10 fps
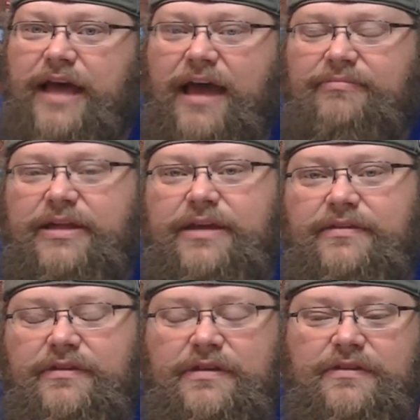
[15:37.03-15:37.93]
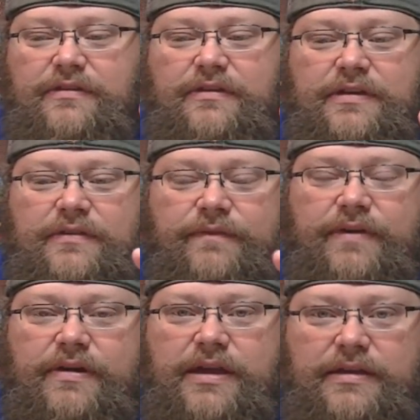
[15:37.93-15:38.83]
time lengths is a
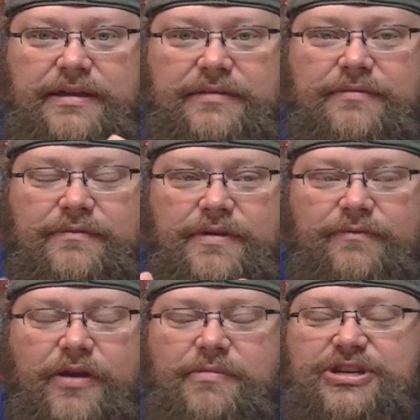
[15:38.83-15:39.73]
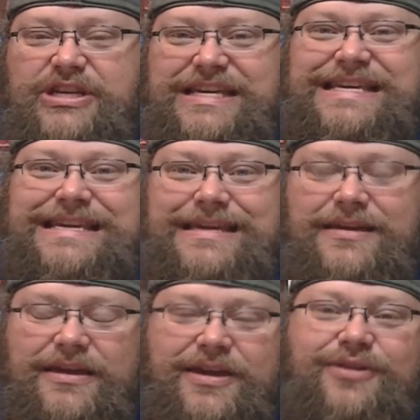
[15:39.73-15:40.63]
very much a key,